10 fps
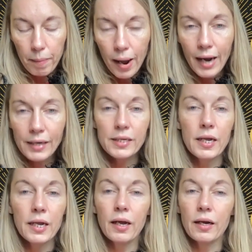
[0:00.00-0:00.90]

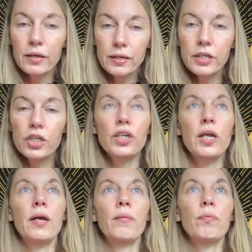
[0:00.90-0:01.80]
patterning and
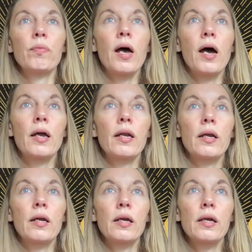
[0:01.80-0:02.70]
conditioning that
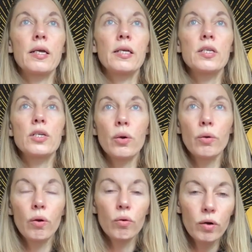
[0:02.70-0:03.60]
is no
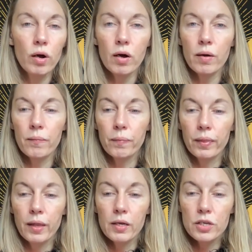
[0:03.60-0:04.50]
longer
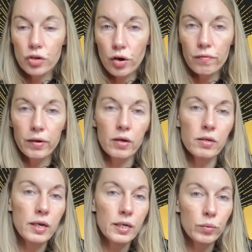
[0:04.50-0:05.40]
serving
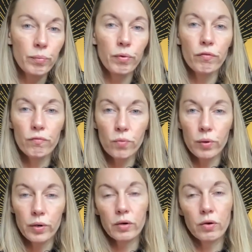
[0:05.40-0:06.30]
us as we move
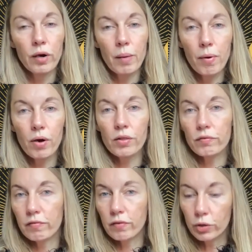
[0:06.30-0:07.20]
forward on our path
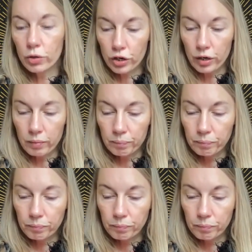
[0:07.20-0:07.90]
of evolution.